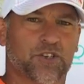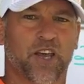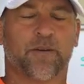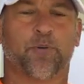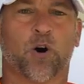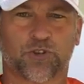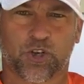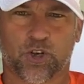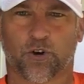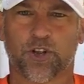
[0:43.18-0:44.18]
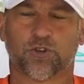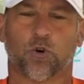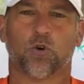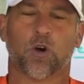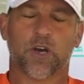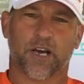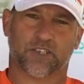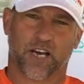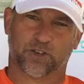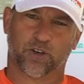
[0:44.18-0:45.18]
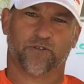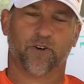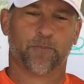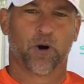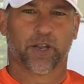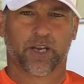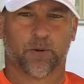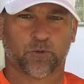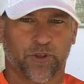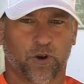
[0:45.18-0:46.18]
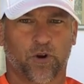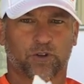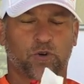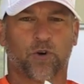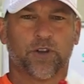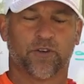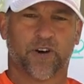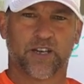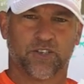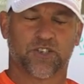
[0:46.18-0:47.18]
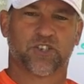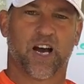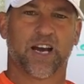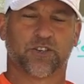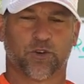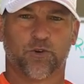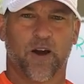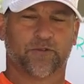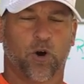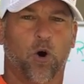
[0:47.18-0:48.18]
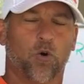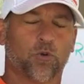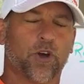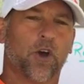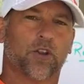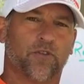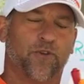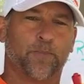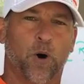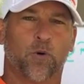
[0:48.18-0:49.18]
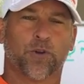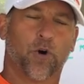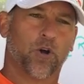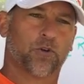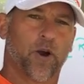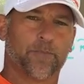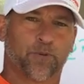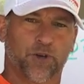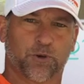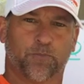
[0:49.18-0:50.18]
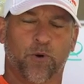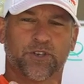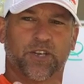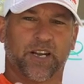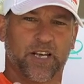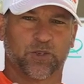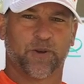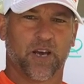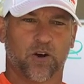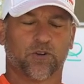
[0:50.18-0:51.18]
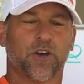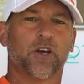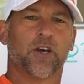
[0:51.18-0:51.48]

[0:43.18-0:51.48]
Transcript: is a ball security tool. It's actually a football that comes with an auditory device inside, so you have to hold the football with all the right pressure points, and it has to be held